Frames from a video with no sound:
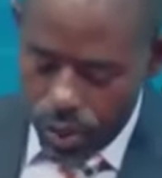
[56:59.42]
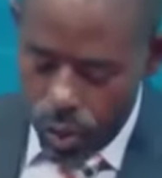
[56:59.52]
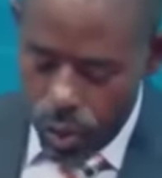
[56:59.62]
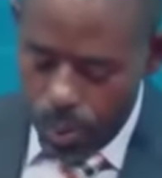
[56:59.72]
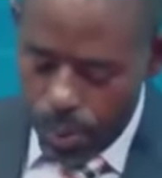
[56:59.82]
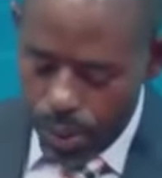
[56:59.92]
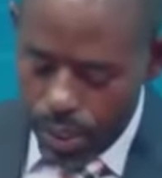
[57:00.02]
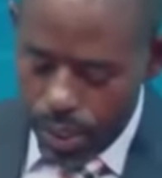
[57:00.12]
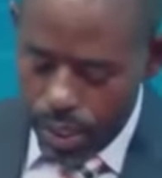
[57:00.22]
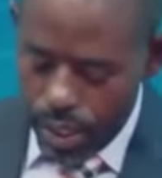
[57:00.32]
NUP
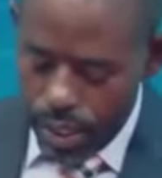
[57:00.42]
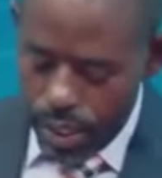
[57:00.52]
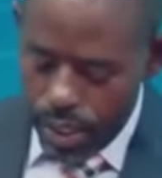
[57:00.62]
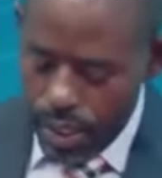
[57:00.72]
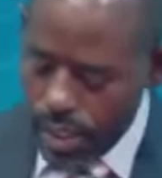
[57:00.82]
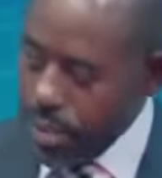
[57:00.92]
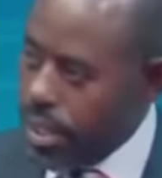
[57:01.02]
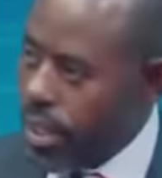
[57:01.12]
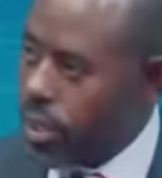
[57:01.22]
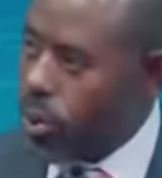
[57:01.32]
is
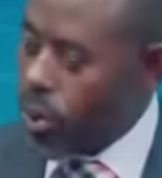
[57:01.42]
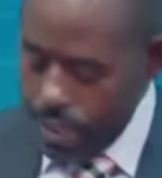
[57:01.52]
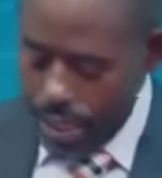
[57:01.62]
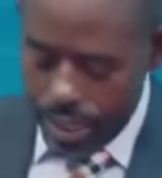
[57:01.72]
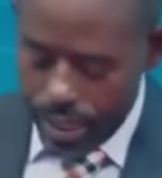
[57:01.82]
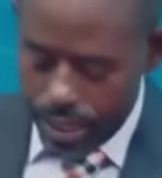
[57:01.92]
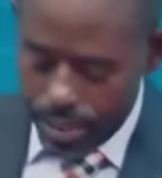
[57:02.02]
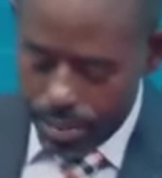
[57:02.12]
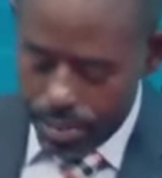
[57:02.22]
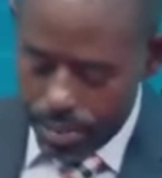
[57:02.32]
facing its own fate.
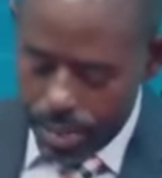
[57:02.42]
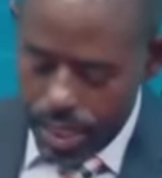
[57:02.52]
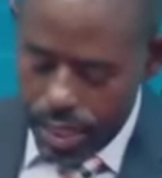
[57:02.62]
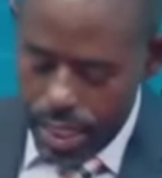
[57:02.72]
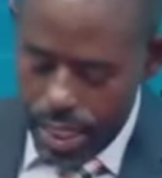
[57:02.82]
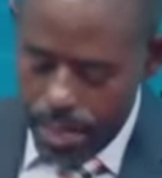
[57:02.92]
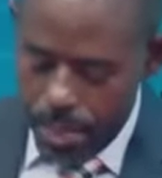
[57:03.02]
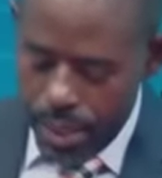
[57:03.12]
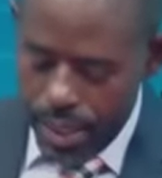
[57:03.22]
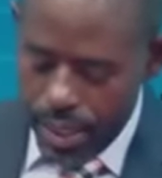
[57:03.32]

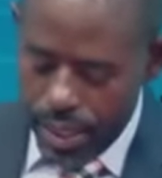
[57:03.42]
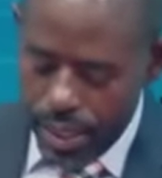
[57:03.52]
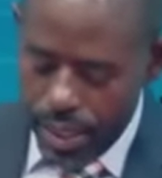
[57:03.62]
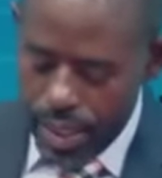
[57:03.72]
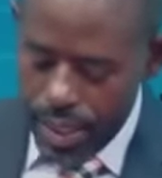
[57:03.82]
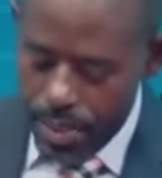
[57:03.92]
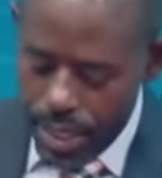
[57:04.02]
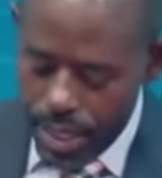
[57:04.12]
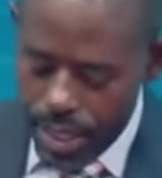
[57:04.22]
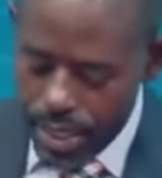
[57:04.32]
DP is in a
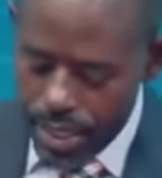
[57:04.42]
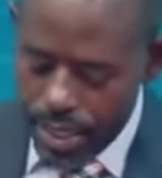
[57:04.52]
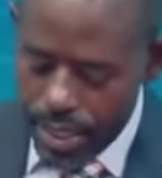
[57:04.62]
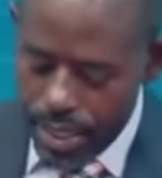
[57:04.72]
marriage,